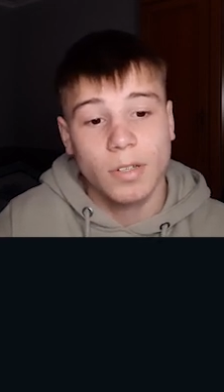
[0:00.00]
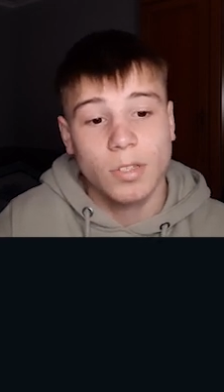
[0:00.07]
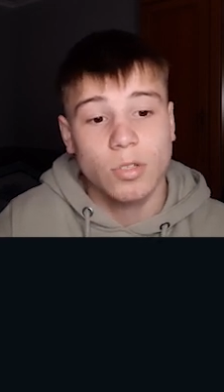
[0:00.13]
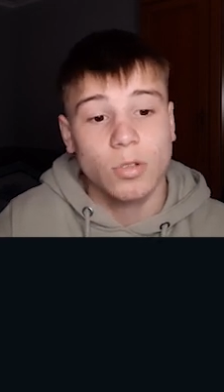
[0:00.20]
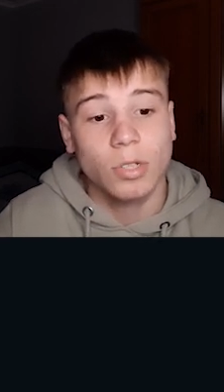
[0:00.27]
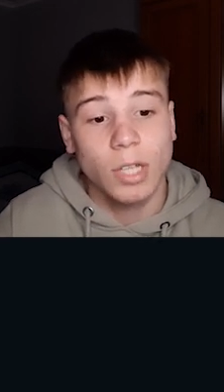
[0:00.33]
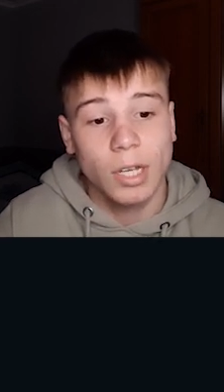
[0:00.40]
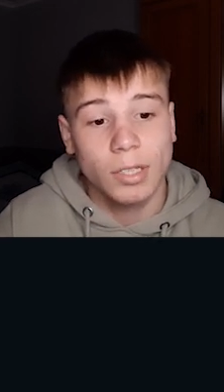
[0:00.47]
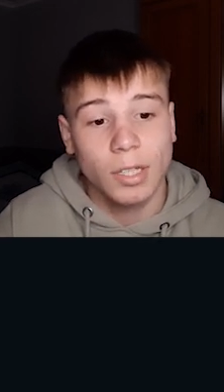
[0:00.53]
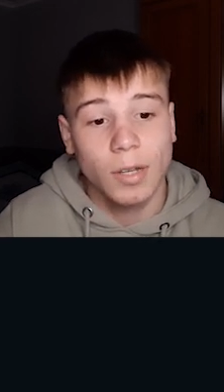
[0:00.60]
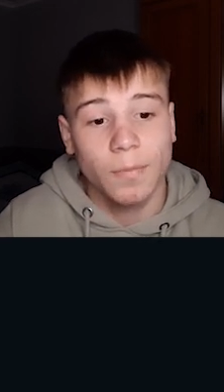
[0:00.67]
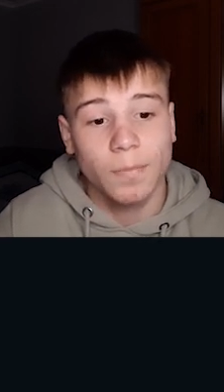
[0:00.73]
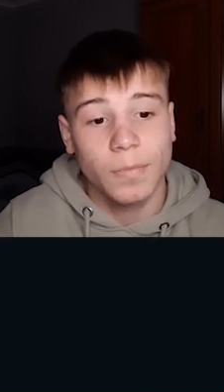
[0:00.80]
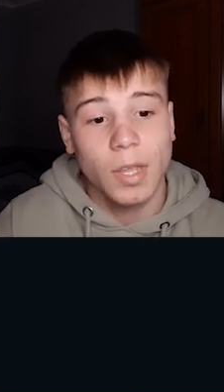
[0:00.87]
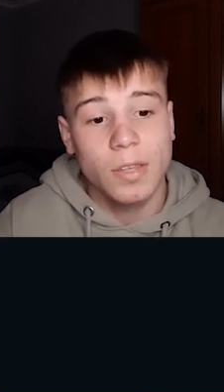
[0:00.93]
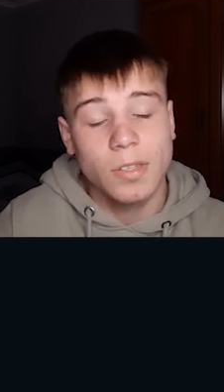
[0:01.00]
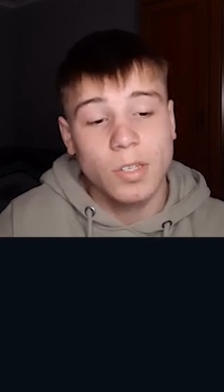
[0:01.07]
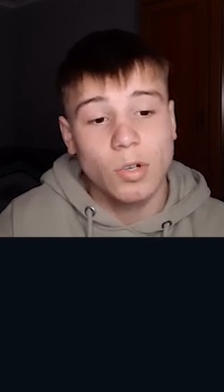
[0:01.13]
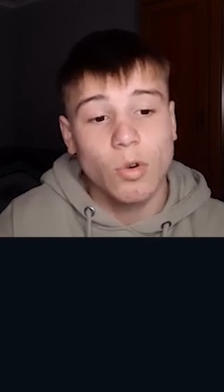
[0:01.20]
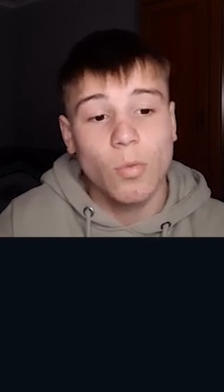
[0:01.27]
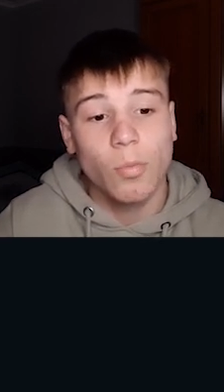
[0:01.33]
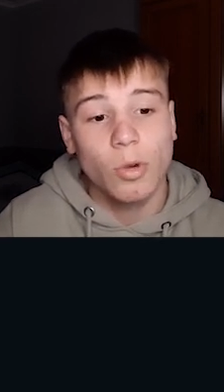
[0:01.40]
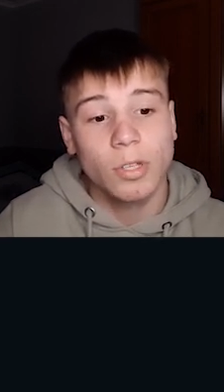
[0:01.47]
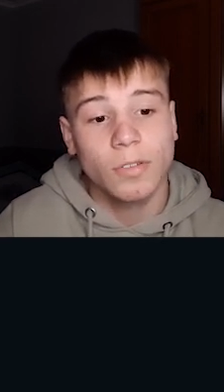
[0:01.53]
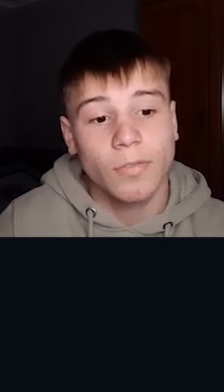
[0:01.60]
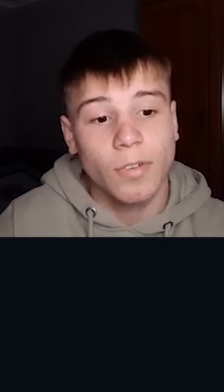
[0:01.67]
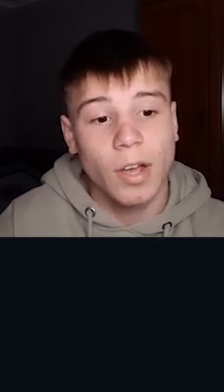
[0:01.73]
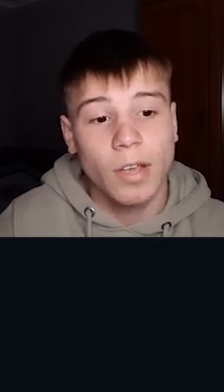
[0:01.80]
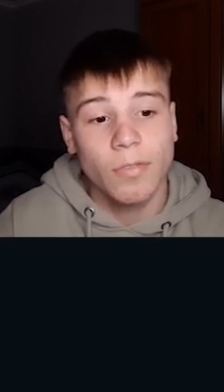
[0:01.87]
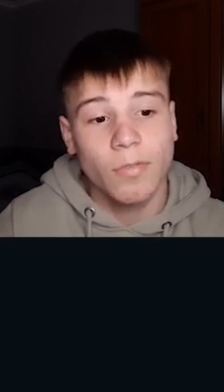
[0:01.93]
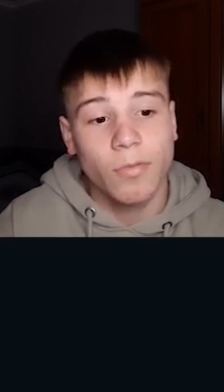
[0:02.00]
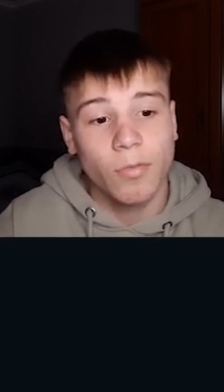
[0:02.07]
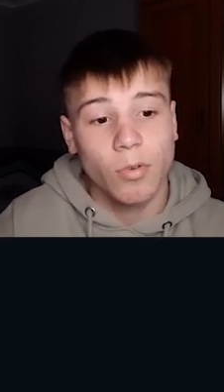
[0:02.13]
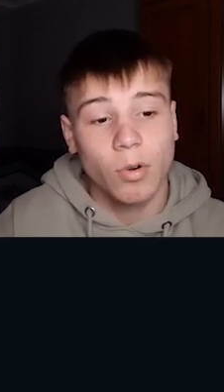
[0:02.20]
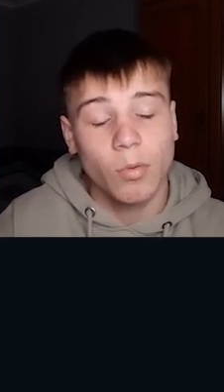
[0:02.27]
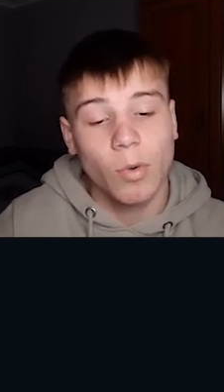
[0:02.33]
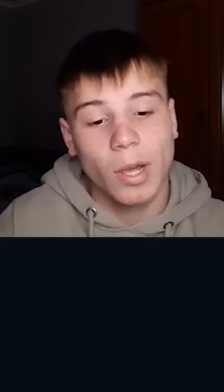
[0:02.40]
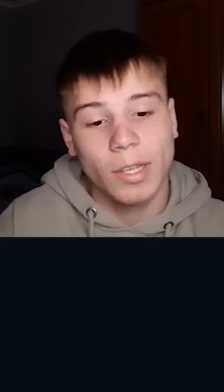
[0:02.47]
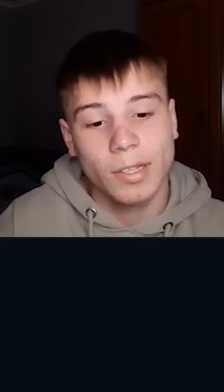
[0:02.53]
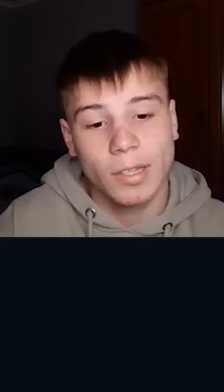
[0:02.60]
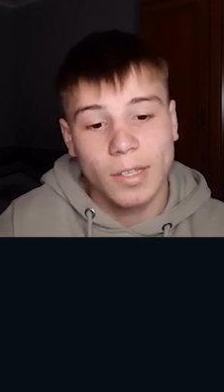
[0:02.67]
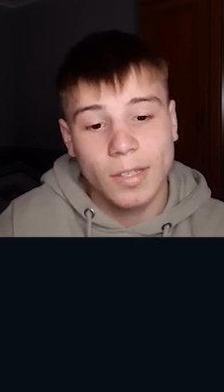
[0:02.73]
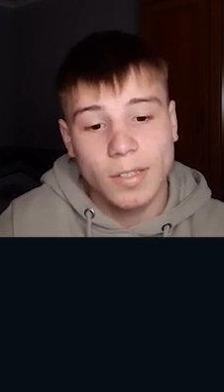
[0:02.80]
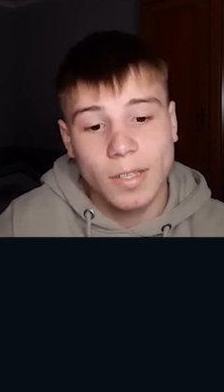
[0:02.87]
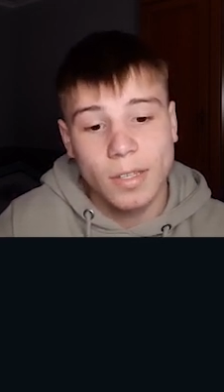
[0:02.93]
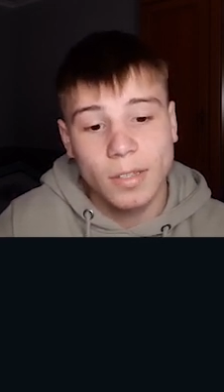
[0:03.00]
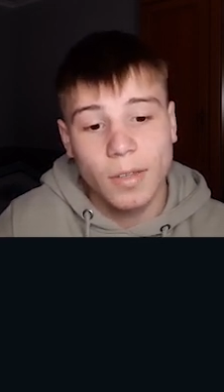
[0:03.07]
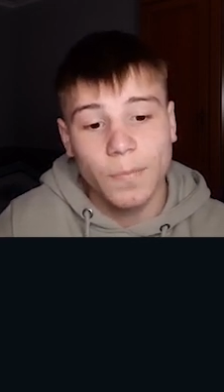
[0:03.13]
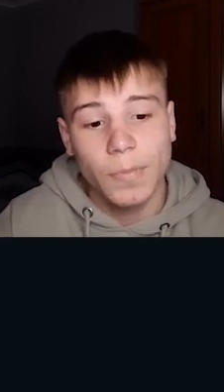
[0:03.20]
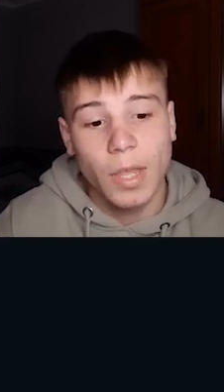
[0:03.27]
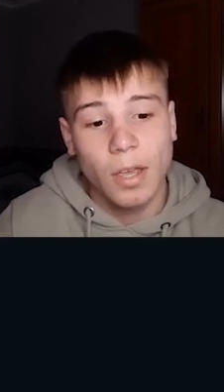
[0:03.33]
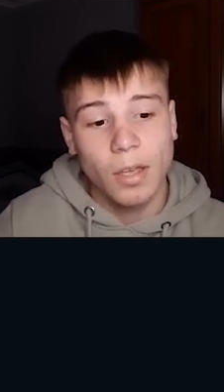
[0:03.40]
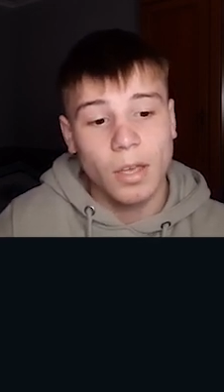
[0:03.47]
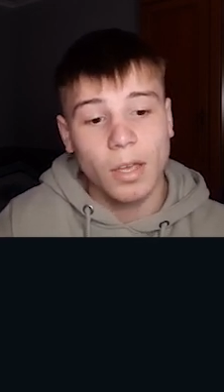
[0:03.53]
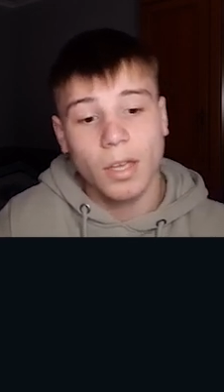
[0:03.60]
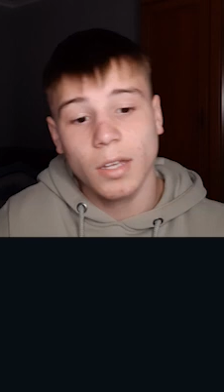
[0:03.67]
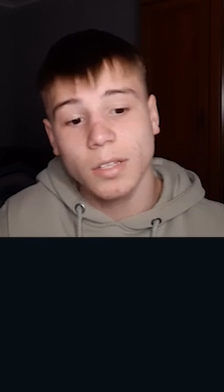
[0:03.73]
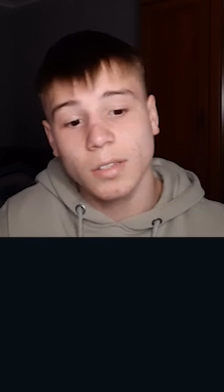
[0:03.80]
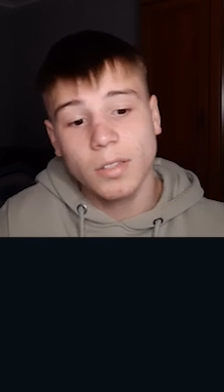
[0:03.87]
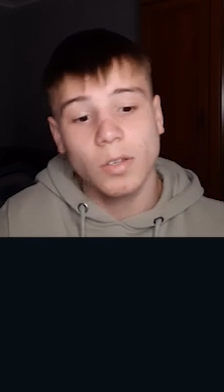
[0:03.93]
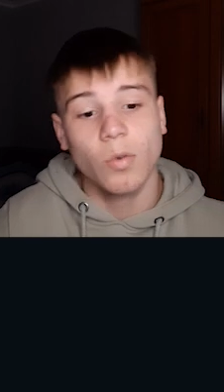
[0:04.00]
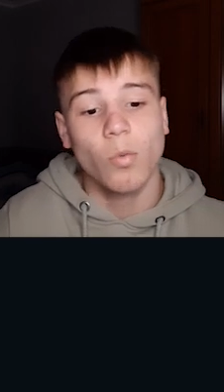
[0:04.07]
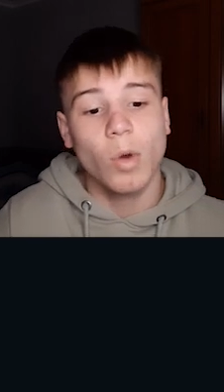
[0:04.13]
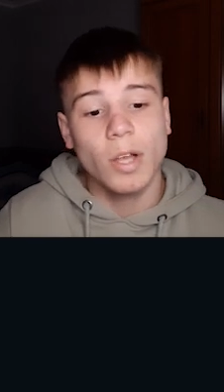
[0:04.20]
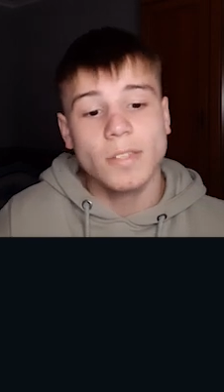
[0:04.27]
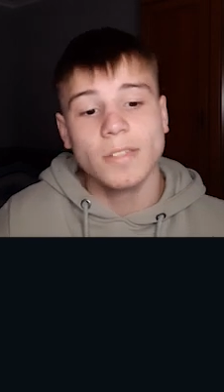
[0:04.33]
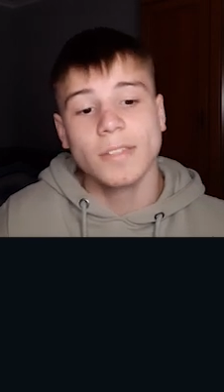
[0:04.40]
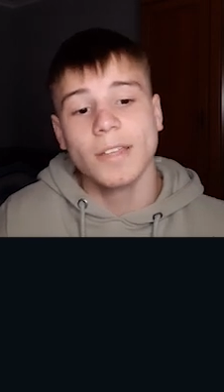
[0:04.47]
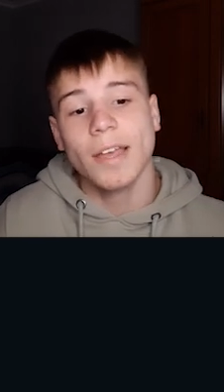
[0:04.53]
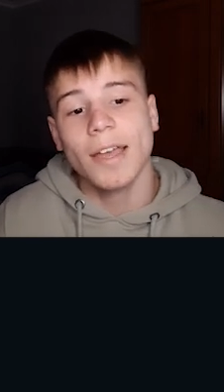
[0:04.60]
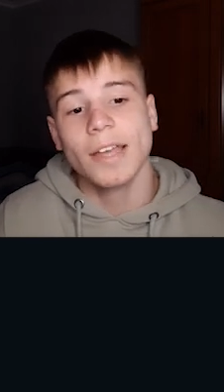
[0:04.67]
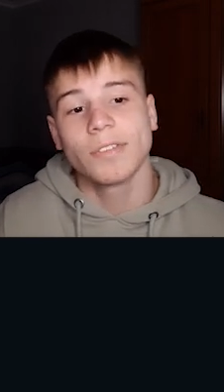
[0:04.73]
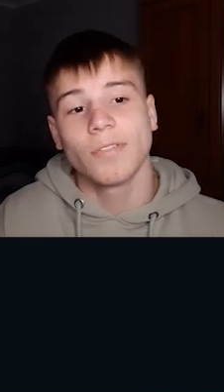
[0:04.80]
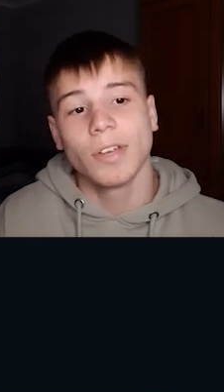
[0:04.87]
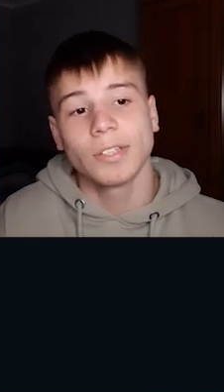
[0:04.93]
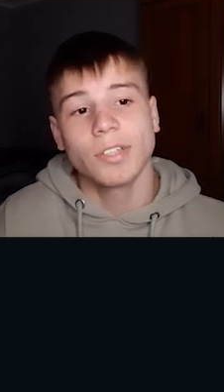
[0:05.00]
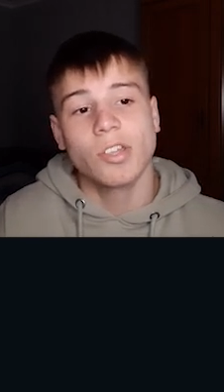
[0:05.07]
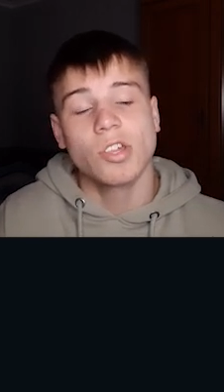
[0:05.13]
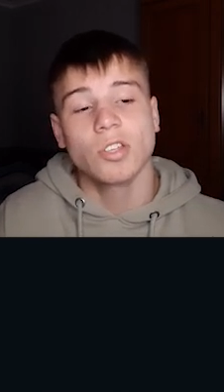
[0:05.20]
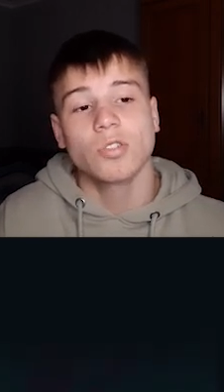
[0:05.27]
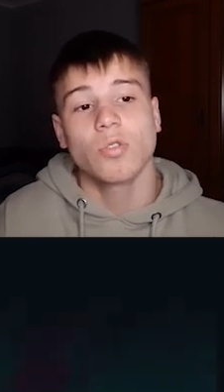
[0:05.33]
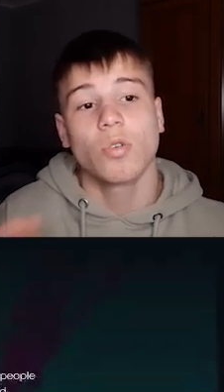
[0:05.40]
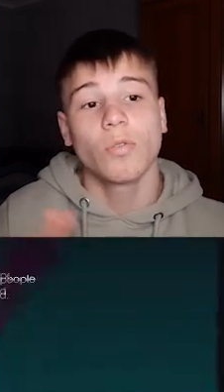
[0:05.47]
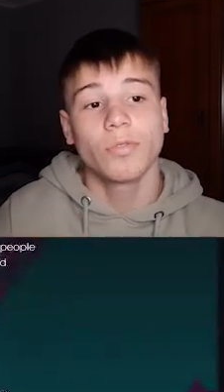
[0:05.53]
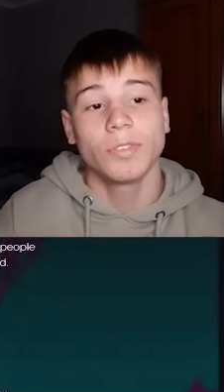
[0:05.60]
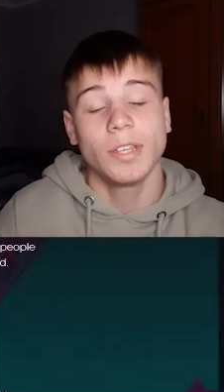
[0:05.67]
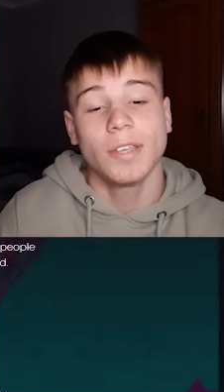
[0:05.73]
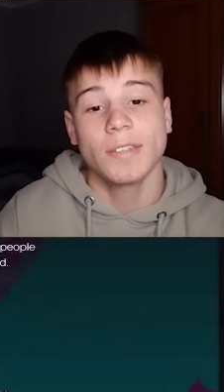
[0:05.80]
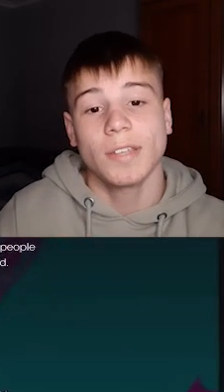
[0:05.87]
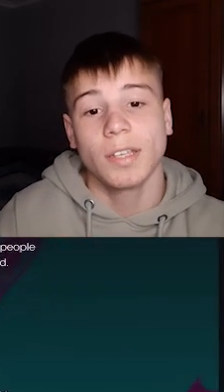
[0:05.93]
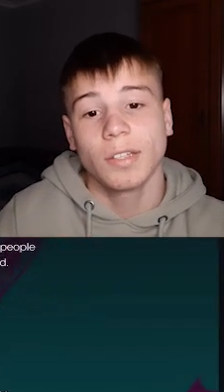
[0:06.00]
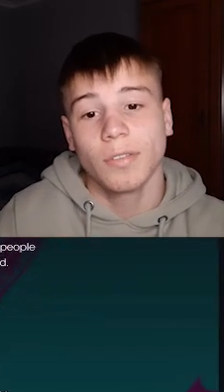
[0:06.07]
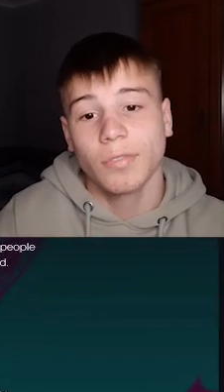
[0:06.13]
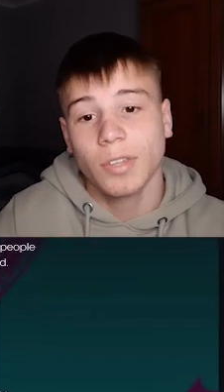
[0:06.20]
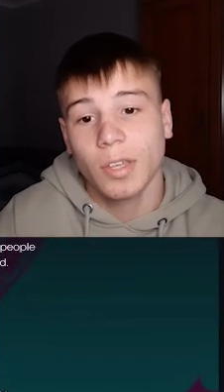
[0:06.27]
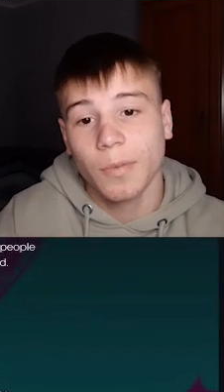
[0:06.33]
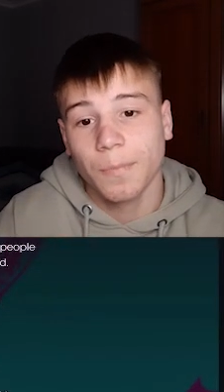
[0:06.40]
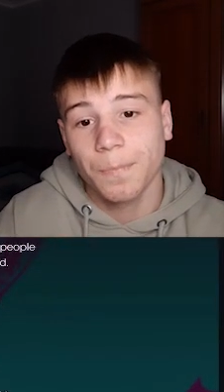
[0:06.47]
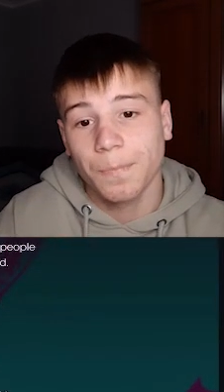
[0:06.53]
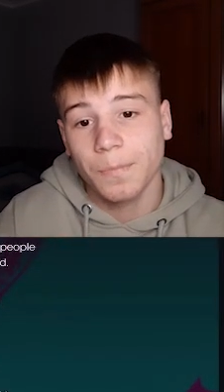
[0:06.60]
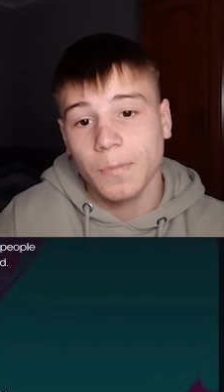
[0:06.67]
Solana, 0.5 for whitelisted. And what's the advantages of this NFT?